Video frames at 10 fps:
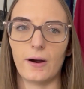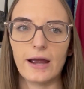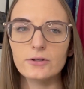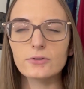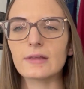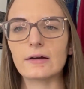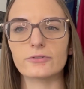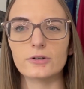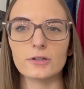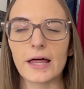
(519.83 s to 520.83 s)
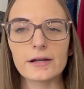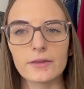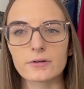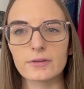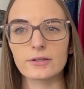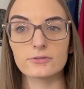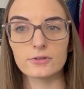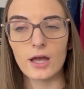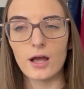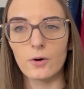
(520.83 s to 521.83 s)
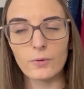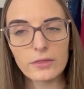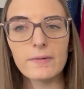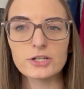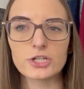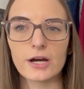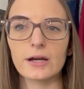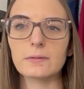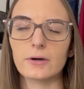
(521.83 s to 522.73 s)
use that for a lot of other things with my sharing,